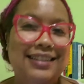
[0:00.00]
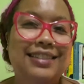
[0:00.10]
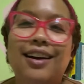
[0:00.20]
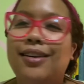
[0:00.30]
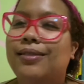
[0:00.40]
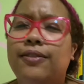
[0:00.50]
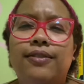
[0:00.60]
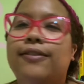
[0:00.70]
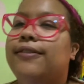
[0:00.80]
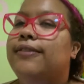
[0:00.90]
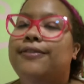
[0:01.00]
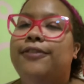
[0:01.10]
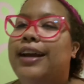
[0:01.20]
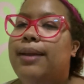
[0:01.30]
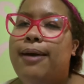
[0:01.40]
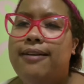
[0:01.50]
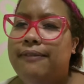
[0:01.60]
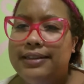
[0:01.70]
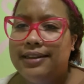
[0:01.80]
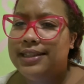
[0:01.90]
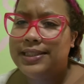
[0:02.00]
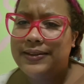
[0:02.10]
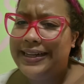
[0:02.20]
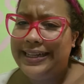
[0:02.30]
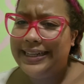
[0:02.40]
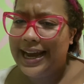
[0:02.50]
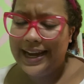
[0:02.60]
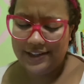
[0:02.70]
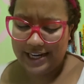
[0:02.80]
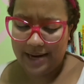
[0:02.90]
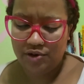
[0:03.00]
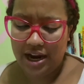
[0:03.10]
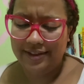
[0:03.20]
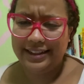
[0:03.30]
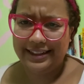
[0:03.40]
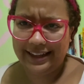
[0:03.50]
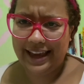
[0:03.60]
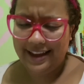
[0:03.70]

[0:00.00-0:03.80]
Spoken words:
Don't forget about what's on the screen. I time traveled, okay?